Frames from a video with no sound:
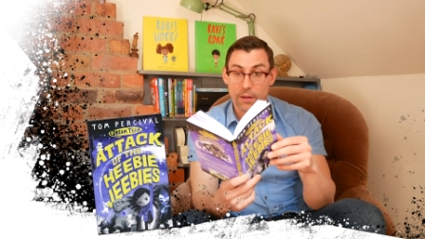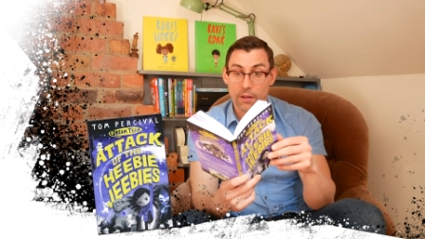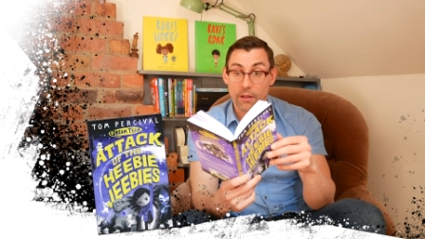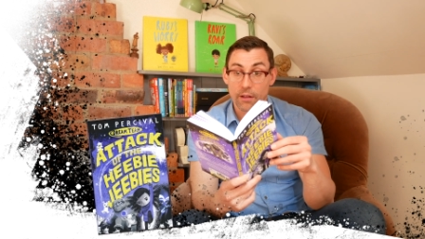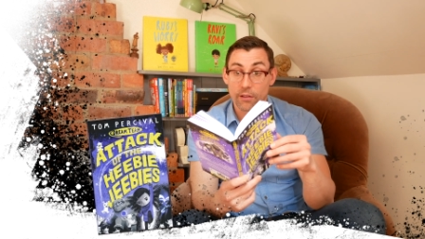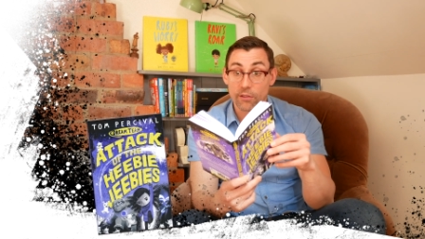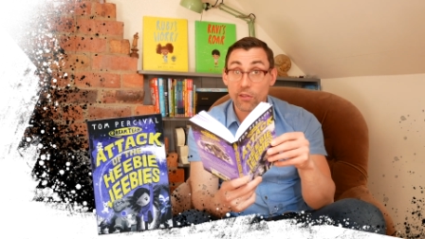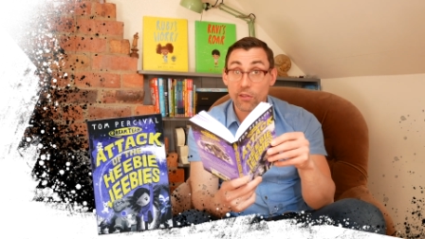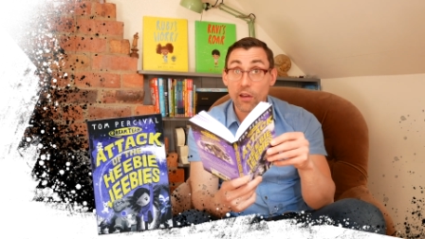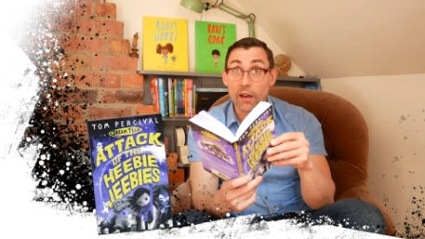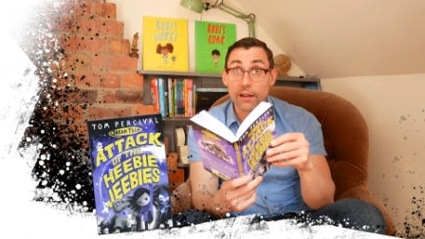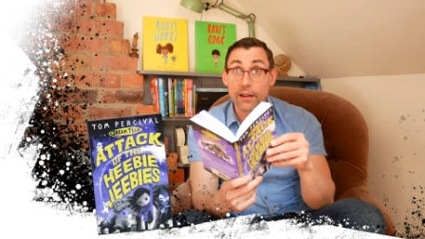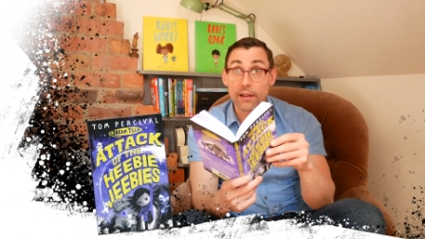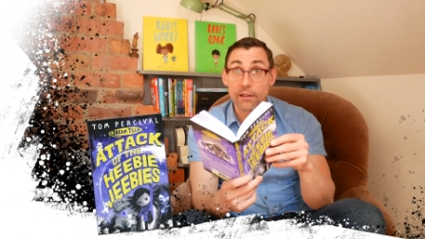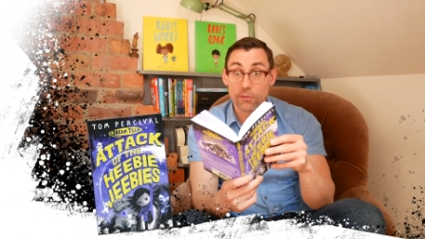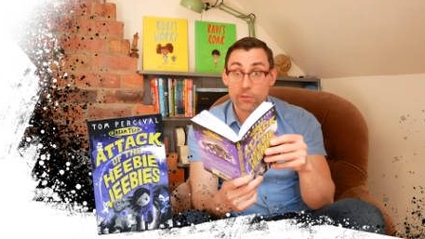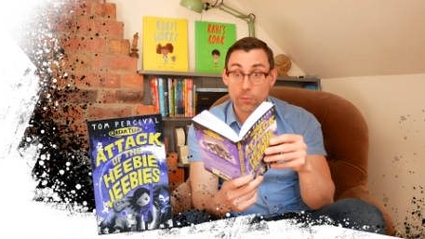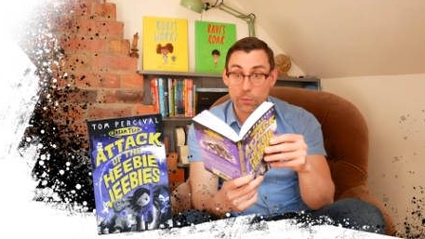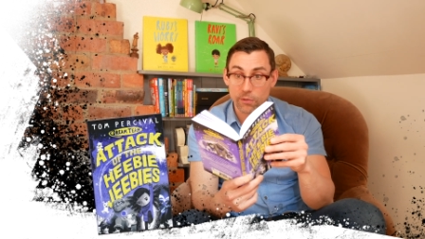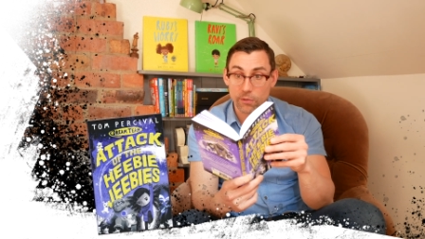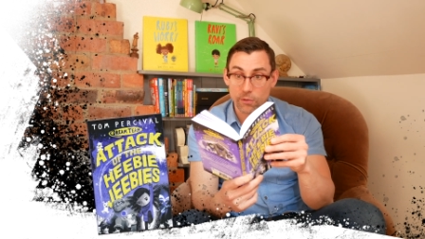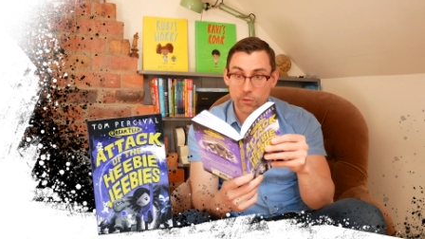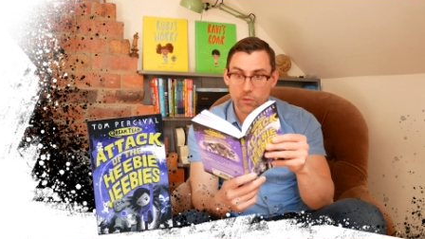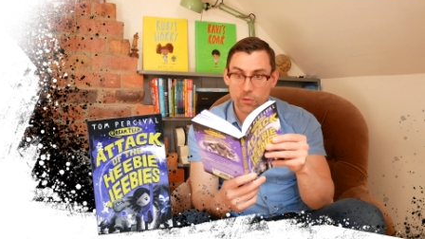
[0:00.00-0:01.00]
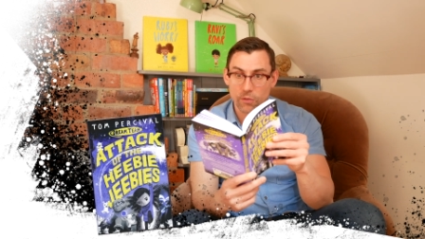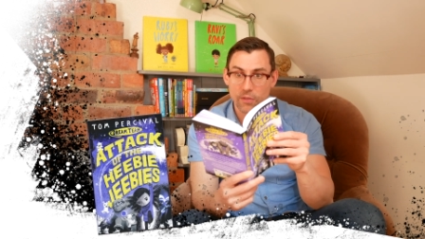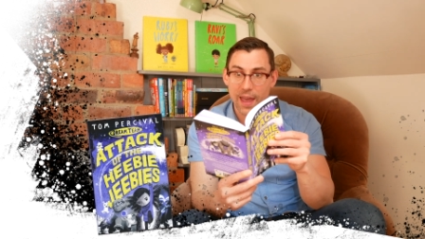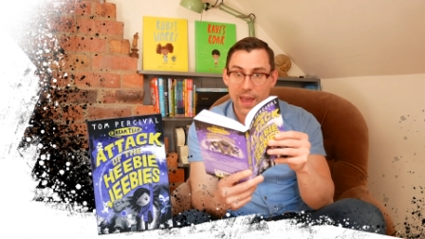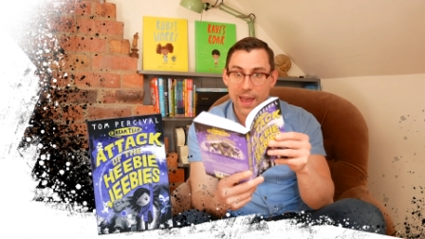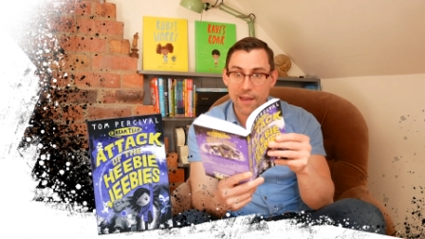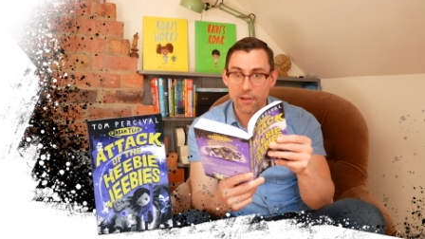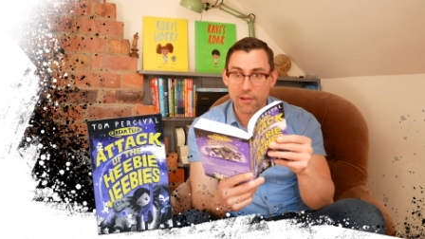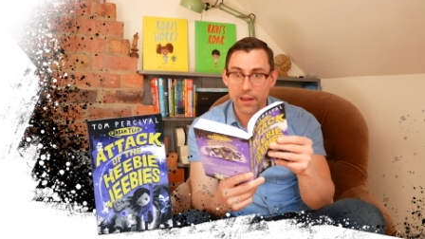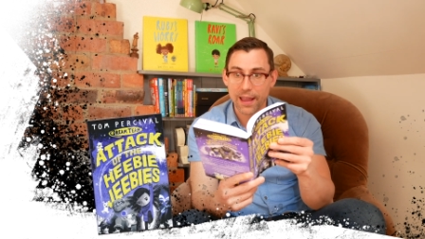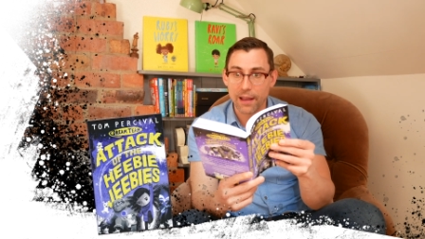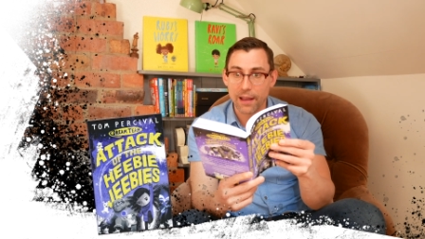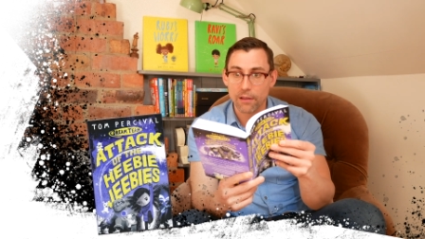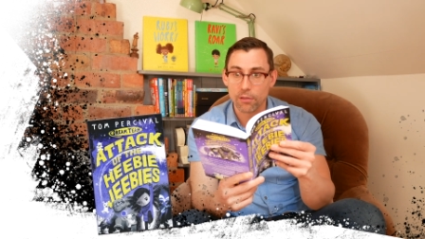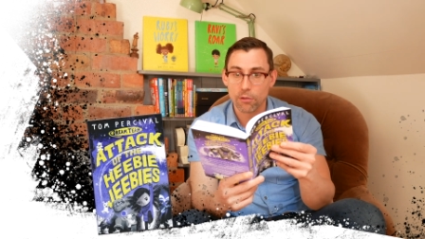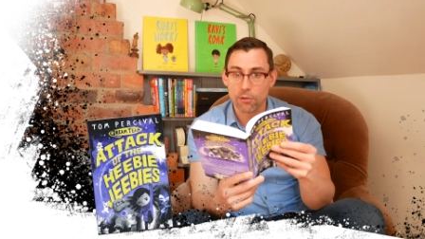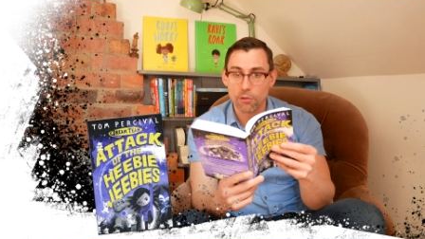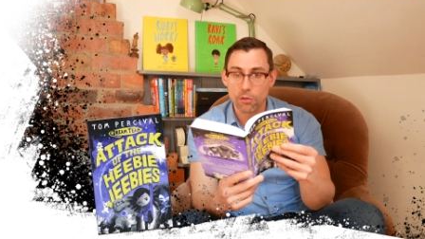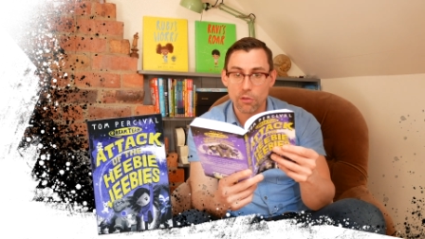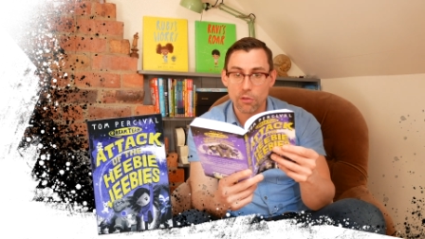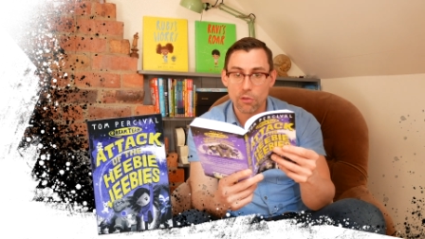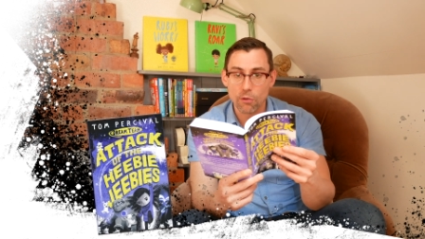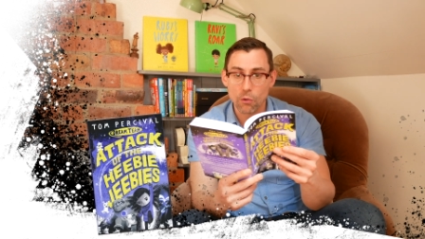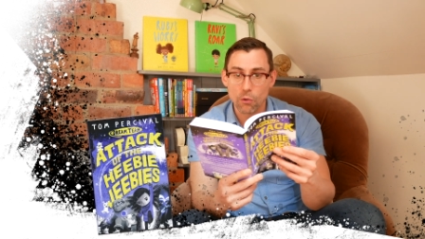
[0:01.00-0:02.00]
Silas was staring out through
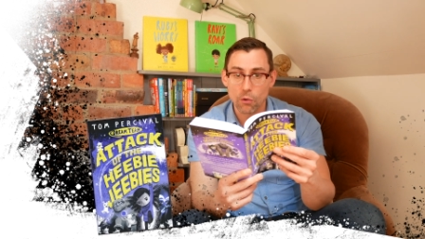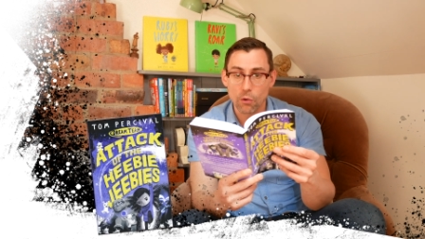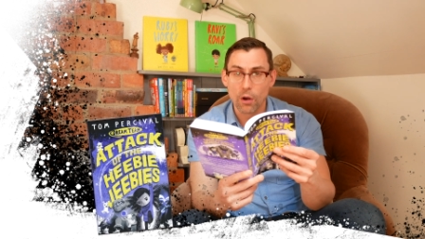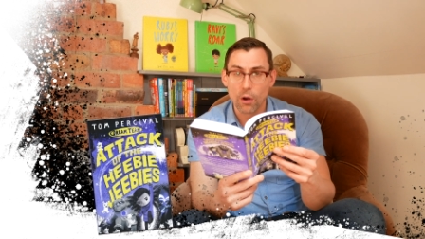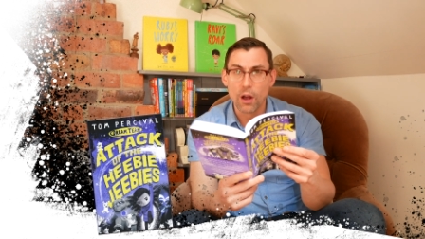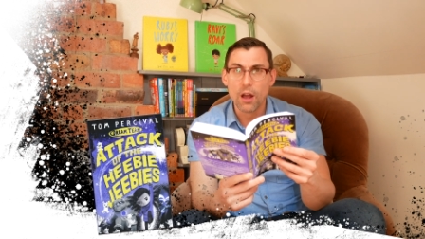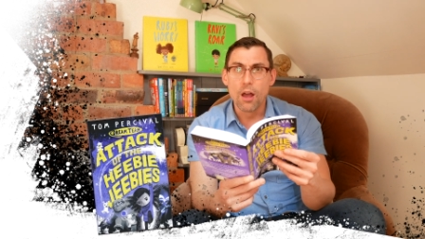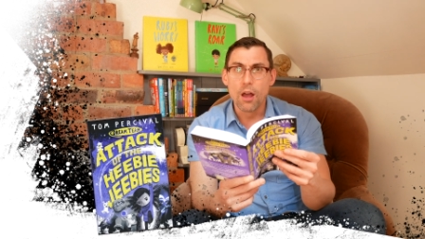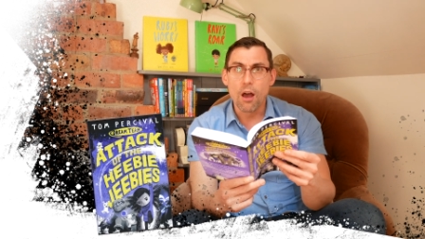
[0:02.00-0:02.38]
the door,